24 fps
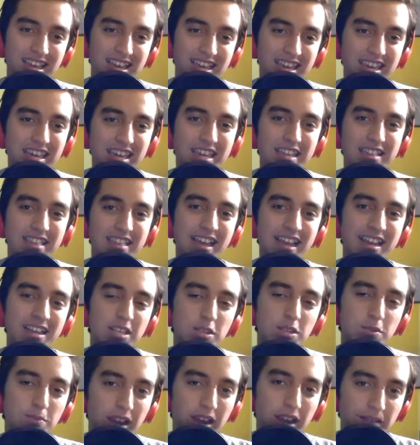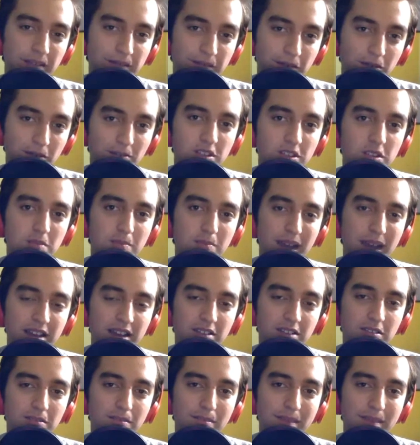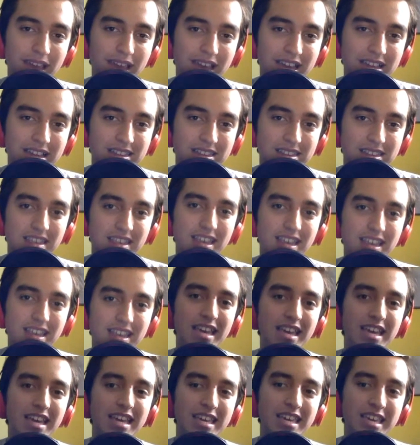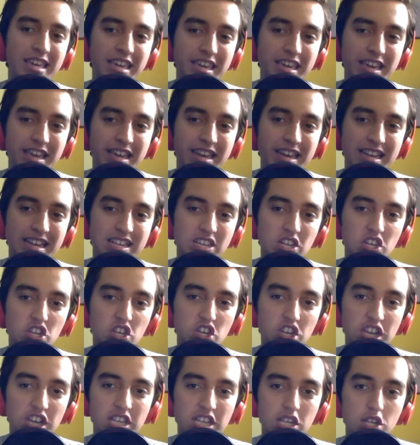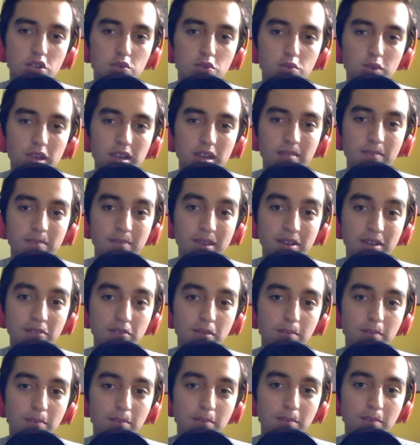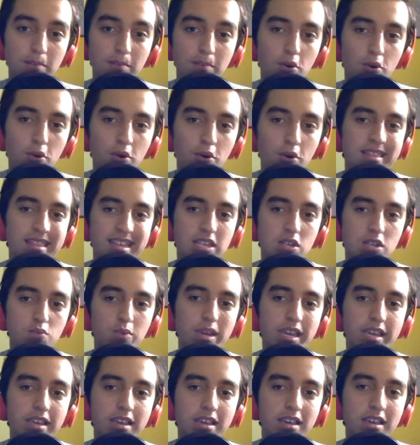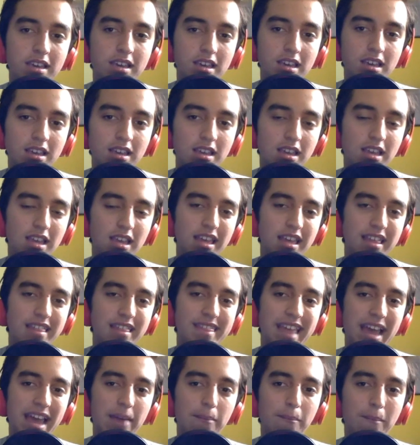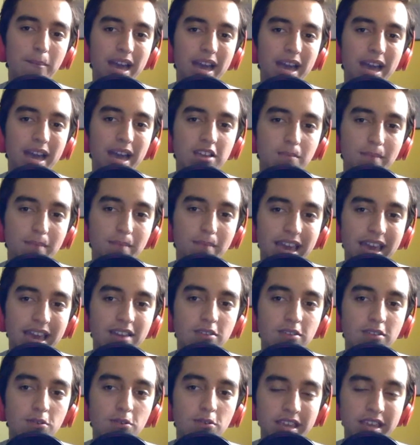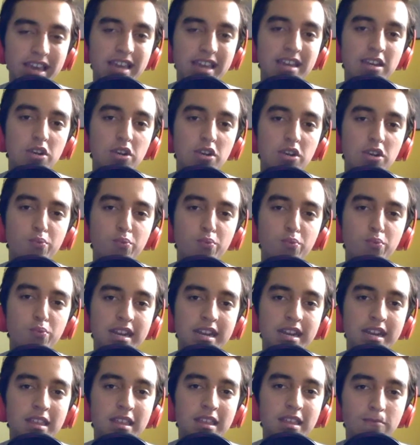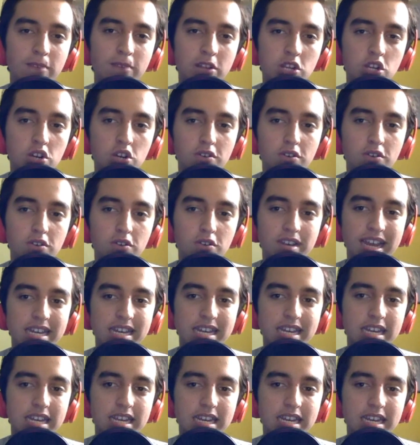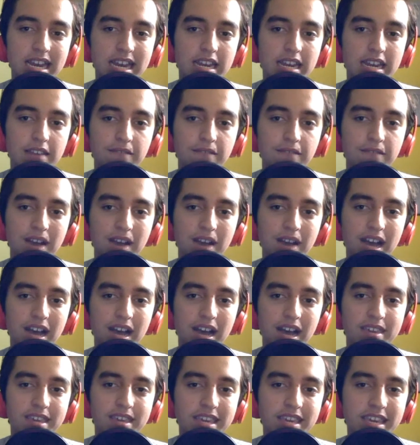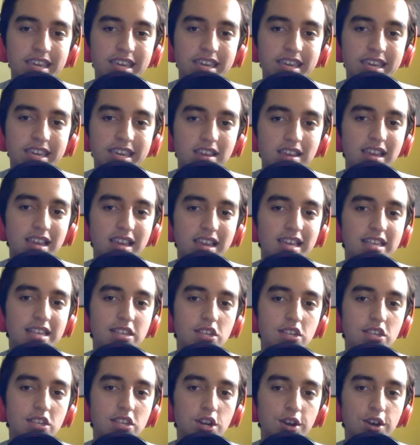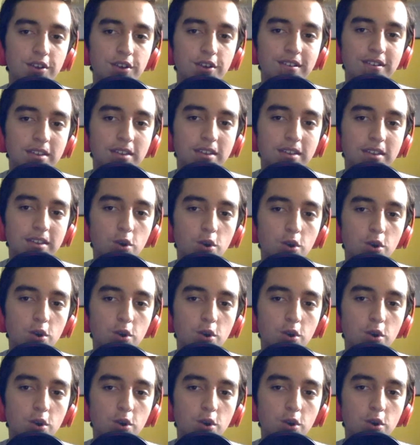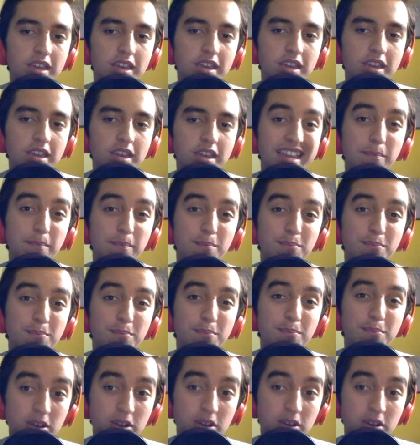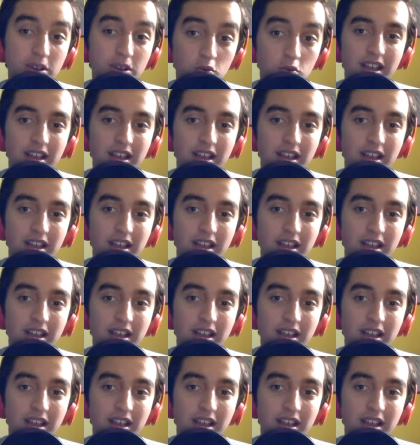Heat, that is right, folks. Michael Mann's Heat. It has just been reported this week that Michael Mann, who again directed the original 1995 Heat, is currently working on a Heat prequel,